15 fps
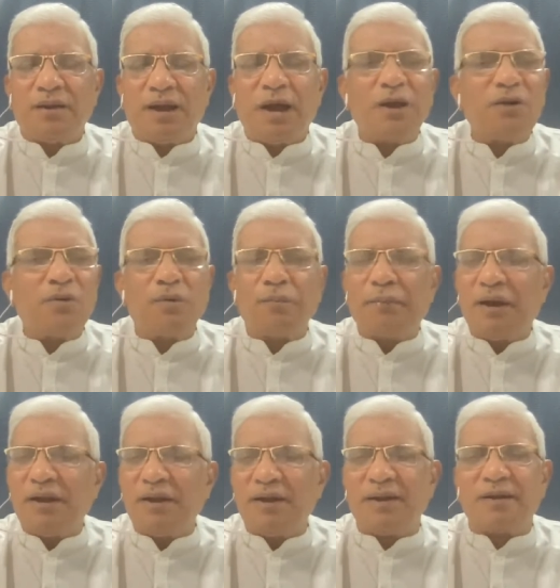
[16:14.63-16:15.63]
I don't
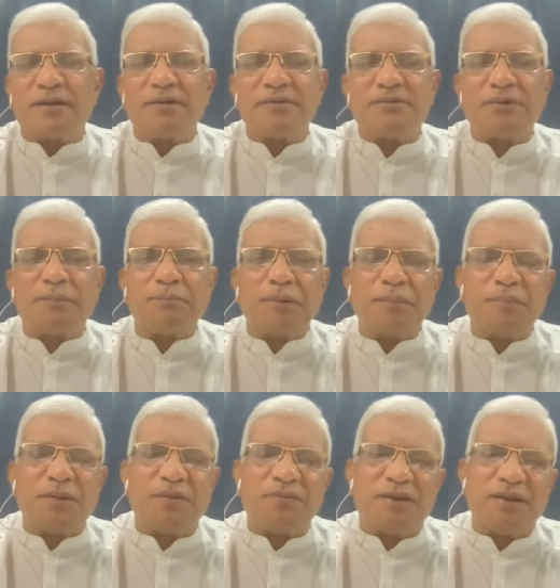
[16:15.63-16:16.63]
mind it. Some
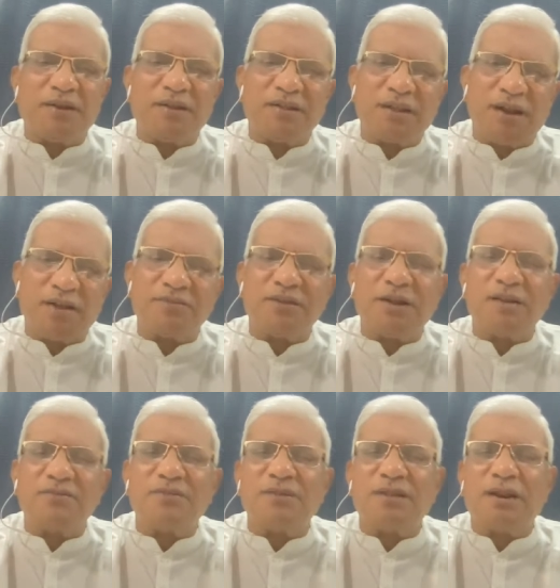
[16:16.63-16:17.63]
people have taken the
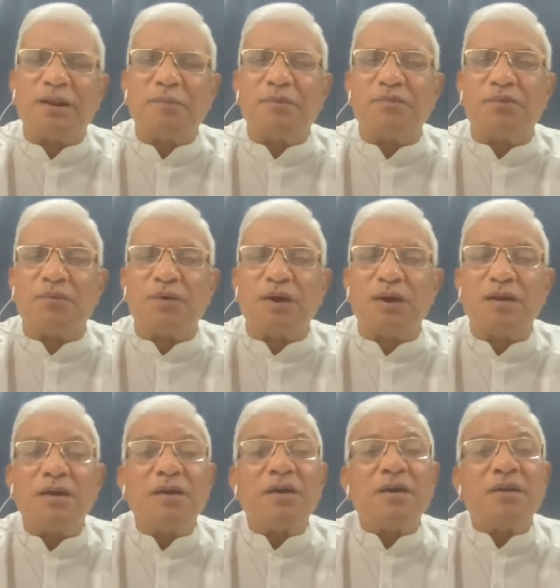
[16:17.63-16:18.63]
asanas in the name of
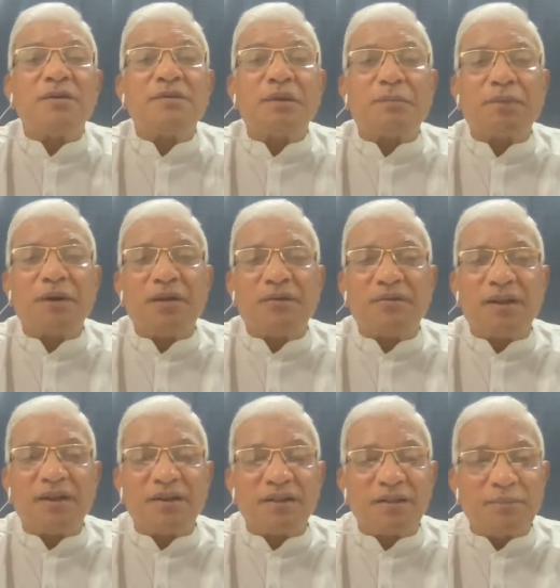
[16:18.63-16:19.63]
yoga. Somebody have
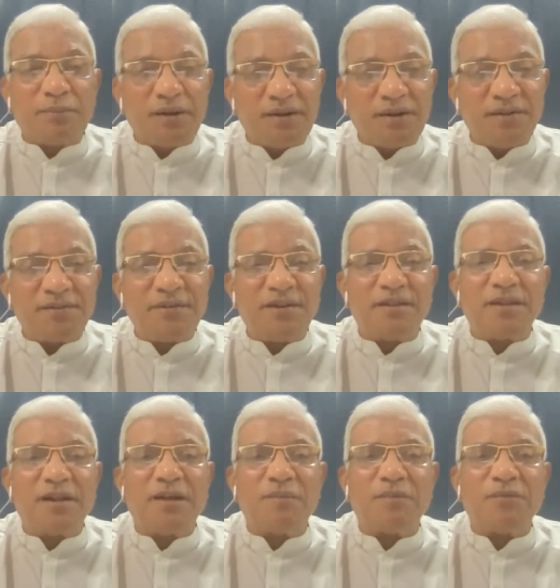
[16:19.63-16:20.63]
taken the meditation in
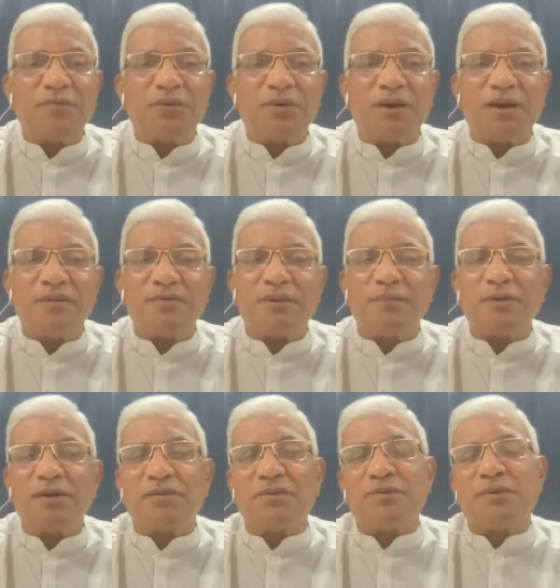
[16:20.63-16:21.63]
the name of yoga.
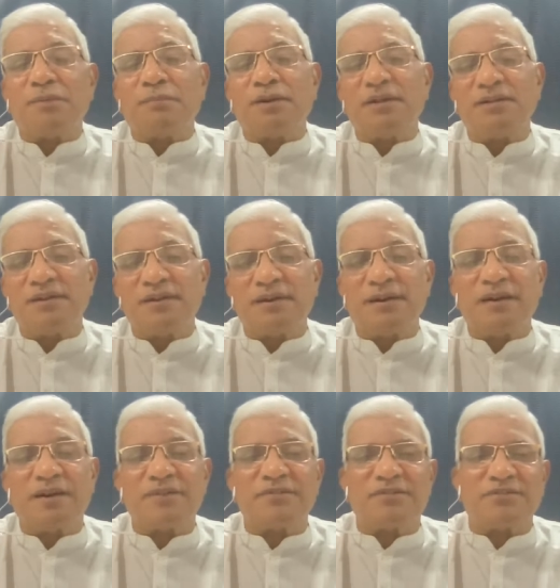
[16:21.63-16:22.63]
Somebody took the breathing
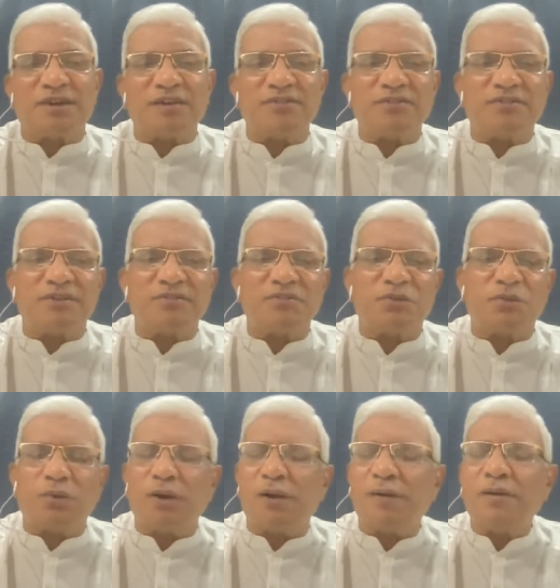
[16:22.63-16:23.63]
exercises as
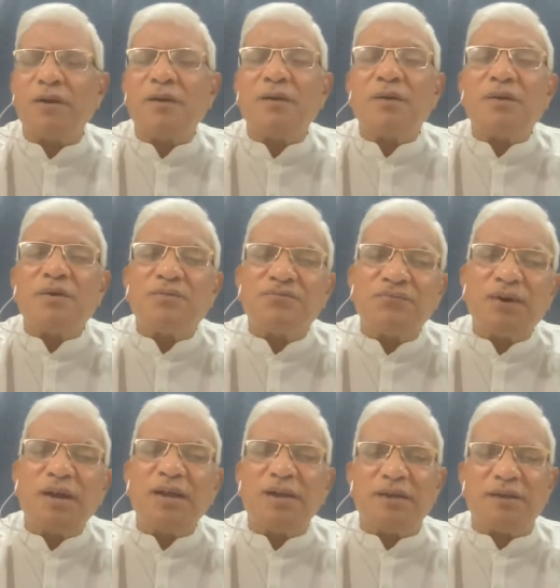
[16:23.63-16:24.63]
yoga.
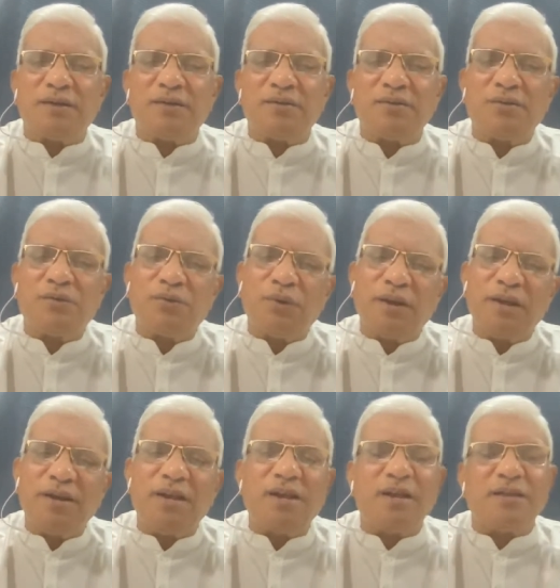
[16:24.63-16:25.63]
Fine, you do
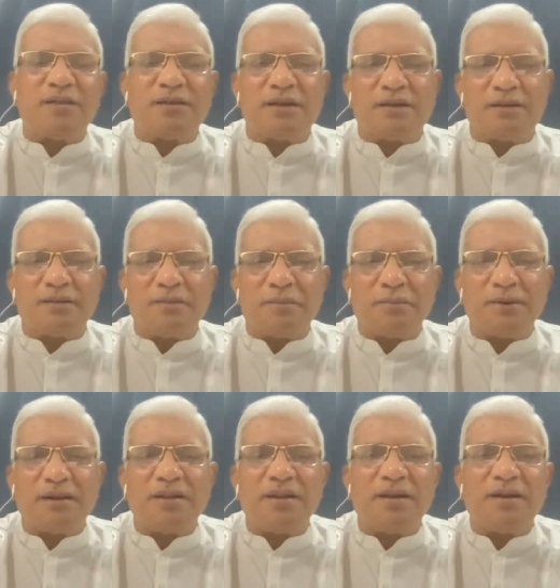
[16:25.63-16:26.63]
anything.
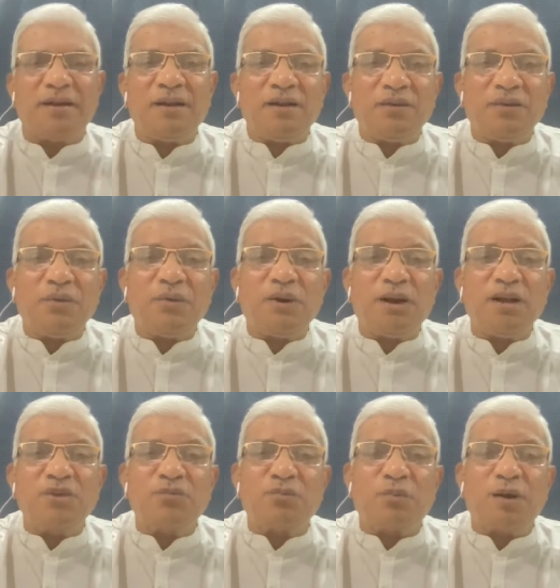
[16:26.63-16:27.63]
But then yoga
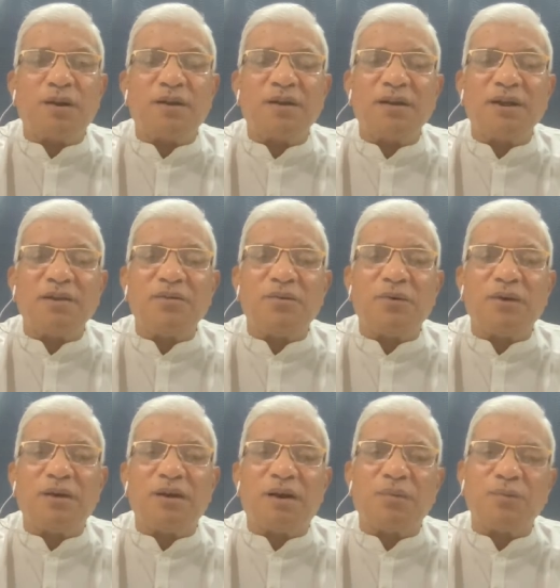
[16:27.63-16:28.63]
is what really
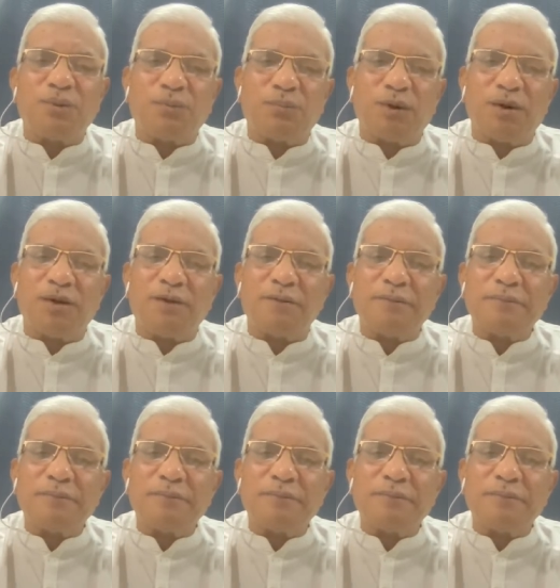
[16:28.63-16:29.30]
going around the world.